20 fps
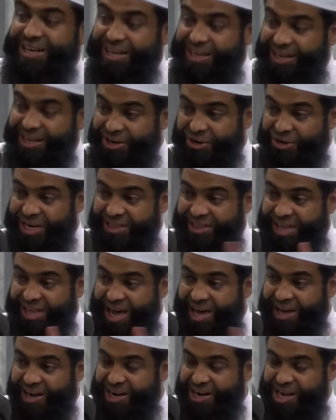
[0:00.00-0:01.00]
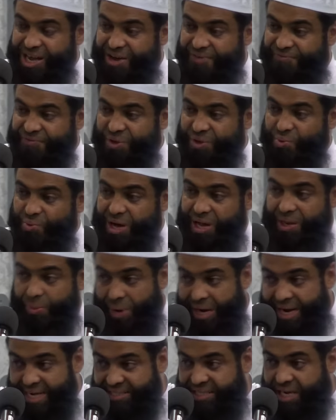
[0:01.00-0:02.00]
Look at the irony of the world.
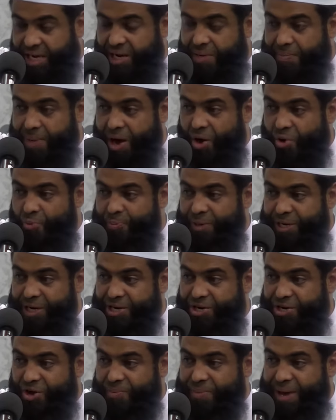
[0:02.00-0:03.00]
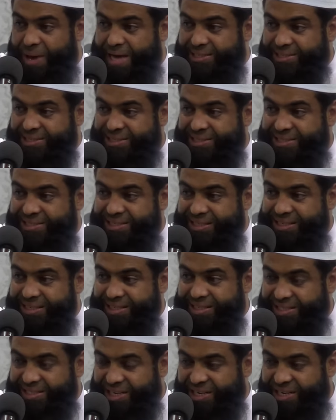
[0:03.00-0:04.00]
What I said in my opening comments,
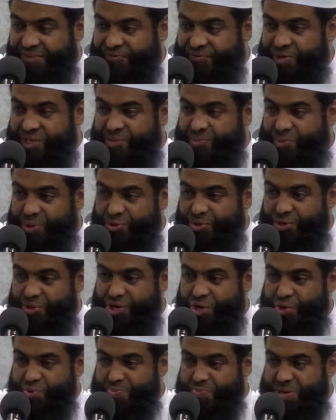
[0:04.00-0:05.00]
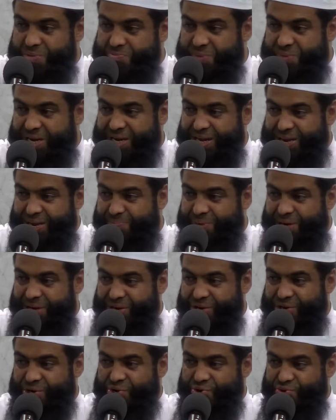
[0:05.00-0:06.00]
there's a difference between human being and
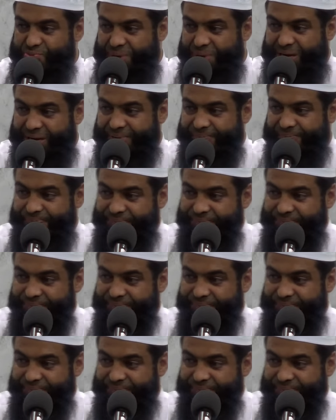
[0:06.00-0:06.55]
being human.